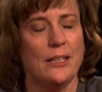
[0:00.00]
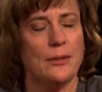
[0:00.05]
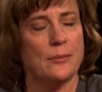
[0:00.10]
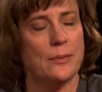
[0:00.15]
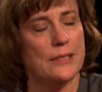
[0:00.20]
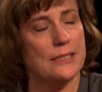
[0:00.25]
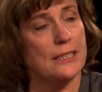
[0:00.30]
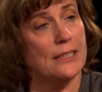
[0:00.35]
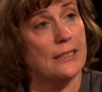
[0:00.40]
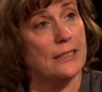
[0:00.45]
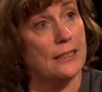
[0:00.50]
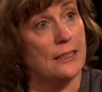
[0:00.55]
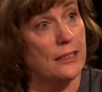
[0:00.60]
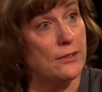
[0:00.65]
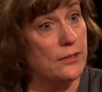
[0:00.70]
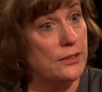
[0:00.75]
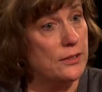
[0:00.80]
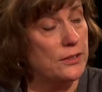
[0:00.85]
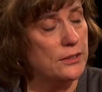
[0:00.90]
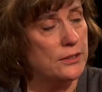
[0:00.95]
But uh,
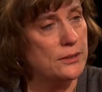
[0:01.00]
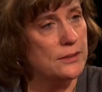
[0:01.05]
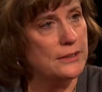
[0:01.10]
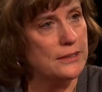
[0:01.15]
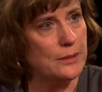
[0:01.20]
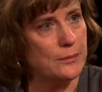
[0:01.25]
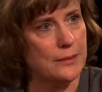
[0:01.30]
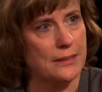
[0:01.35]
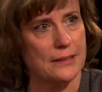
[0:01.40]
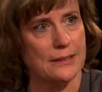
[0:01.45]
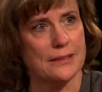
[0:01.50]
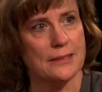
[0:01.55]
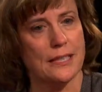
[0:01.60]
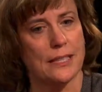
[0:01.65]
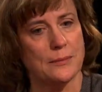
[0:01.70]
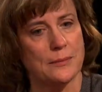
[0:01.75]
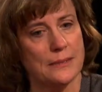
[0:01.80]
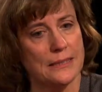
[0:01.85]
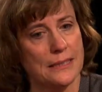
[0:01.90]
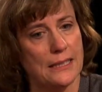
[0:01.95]
if a new stimulus
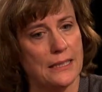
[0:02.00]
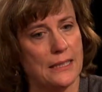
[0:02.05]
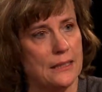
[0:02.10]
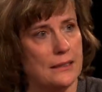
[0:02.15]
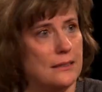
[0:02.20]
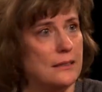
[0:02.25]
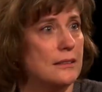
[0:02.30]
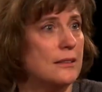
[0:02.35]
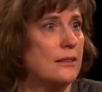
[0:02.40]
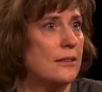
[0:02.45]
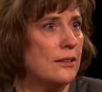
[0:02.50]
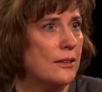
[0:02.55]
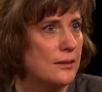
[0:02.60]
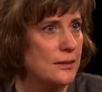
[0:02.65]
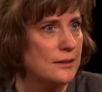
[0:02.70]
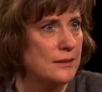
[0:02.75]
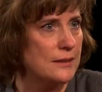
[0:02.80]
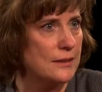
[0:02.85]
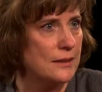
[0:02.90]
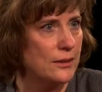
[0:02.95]
comes in,
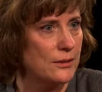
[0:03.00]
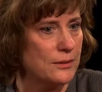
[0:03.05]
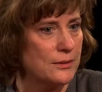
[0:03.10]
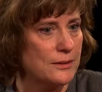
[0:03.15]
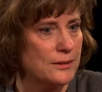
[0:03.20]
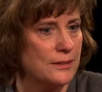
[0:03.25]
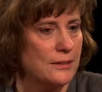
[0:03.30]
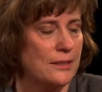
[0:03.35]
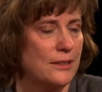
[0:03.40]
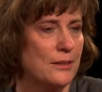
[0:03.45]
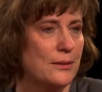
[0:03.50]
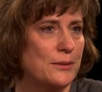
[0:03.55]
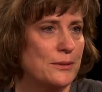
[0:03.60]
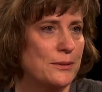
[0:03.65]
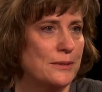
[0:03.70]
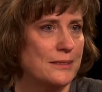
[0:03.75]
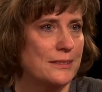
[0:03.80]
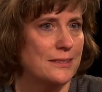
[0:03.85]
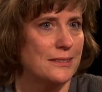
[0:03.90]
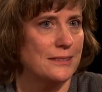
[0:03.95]
those those
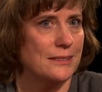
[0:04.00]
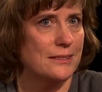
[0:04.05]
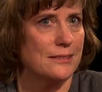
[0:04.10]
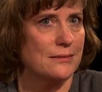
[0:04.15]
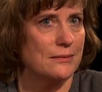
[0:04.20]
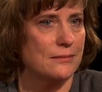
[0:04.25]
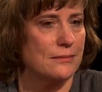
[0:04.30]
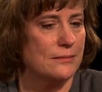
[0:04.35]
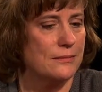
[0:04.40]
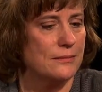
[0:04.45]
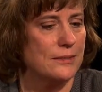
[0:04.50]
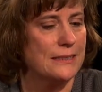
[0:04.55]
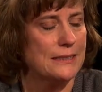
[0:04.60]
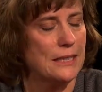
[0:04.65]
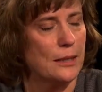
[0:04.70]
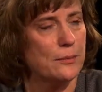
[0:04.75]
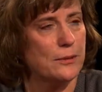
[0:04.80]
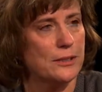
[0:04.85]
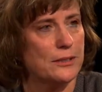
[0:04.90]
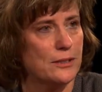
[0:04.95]
those
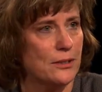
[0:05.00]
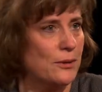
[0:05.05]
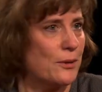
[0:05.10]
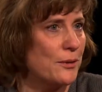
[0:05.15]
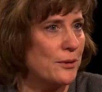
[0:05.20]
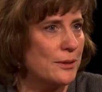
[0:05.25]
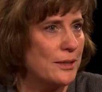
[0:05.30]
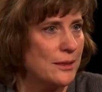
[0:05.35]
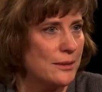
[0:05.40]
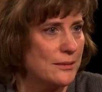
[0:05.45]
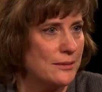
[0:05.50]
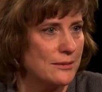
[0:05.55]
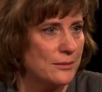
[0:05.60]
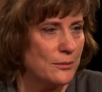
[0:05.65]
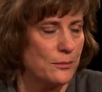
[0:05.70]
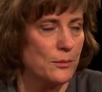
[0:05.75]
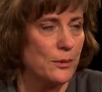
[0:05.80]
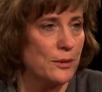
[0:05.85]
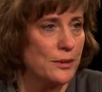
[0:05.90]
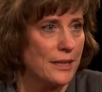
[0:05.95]
receptors are already
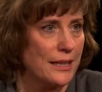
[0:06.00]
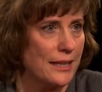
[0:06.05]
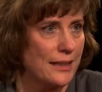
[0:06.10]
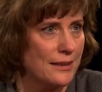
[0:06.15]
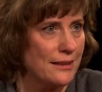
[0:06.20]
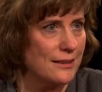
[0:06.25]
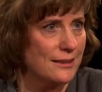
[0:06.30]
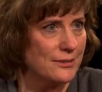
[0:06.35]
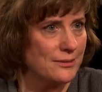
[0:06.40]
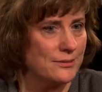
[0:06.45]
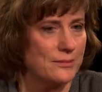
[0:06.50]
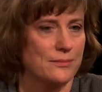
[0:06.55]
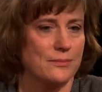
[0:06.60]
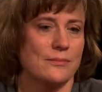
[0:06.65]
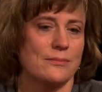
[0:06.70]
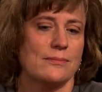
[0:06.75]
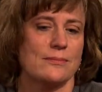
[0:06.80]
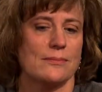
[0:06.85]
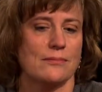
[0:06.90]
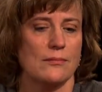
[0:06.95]
working,
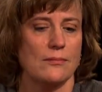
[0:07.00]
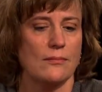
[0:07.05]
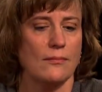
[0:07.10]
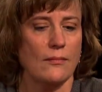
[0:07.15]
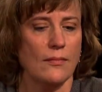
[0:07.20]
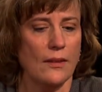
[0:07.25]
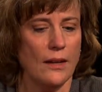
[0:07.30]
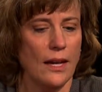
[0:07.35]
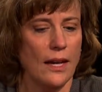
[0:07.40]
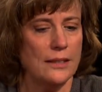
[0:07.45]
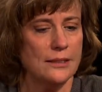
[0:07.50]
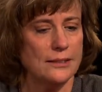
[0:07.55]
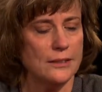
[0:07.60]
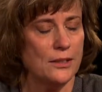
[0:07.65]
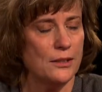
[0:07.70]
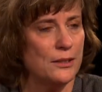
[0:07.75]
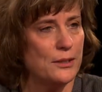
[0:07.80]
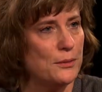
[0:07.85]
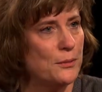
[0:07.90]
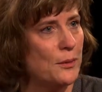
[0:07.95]
and so
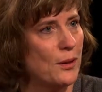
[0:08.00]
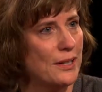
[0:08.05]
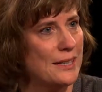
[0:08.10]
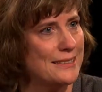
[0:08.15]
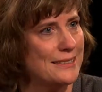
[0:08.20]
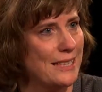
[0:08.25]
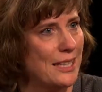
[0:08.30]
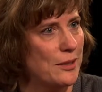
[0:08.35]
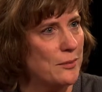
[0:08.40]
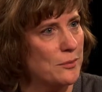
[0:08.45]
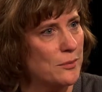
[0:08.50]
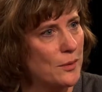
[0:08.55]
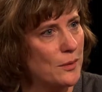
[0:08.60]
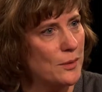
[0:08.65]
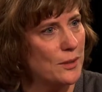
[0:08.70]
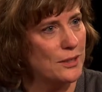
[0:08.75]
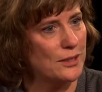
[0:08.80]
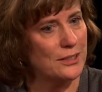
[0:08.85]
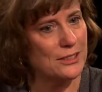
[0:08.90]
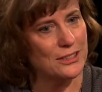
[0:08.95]
you want to take
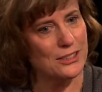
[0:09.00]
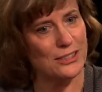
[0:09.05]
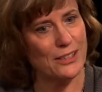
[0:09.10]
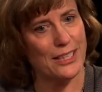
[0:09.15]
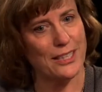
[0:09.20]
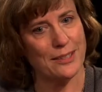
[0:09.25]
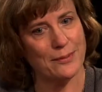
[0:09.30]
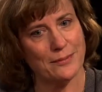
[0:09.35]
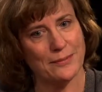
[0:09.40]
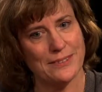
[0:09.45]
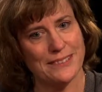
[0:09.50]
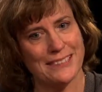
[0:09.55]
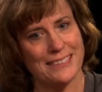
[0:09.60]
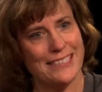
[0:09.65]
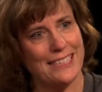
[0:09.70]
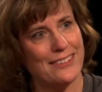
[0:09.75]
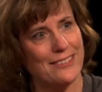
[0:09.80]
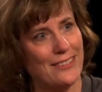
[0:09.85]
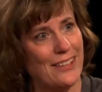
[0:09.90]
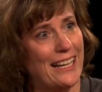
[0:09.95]
more to try to see
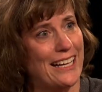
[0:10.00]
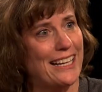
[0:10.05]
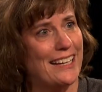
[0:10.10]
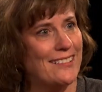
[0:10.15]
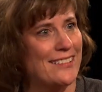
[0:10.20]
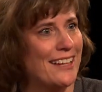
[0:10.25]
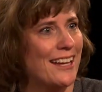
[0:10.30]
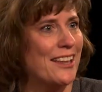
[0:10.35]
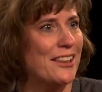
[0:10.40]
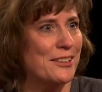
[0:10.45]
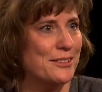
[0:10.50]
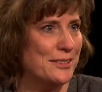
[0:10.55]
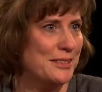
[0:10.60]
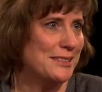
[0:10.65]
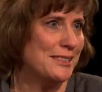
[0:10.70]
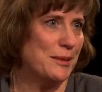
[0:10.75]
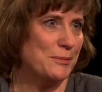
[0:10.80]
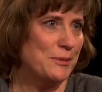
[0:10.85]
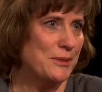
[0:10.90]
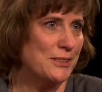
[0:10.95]
if any of the other
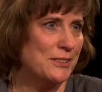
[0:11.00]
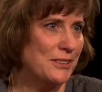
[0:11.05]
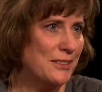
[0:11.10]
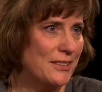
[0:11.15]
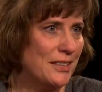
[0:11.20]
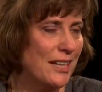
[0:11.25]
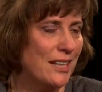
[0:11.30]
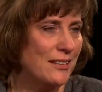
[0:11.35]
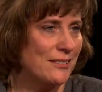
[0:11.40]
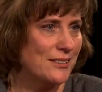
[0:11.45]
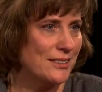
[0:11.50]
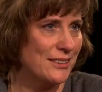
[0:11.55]
receptors are covered.